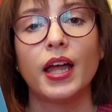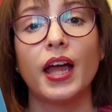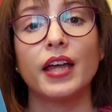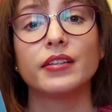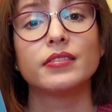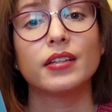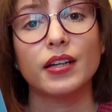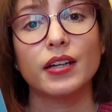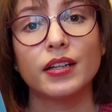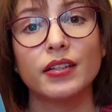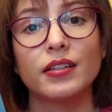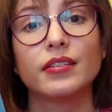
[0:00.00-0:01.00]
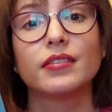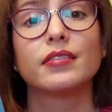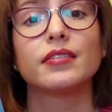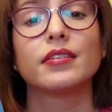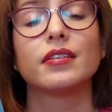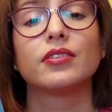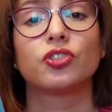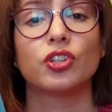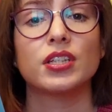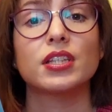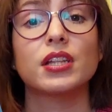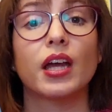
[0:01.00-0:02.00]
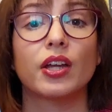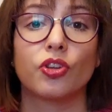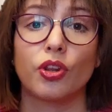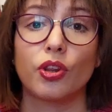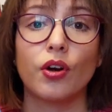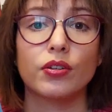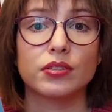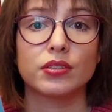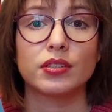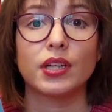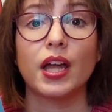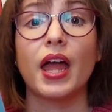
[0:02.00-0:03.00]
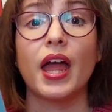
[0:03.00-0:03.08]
And the nun, just like the doctor,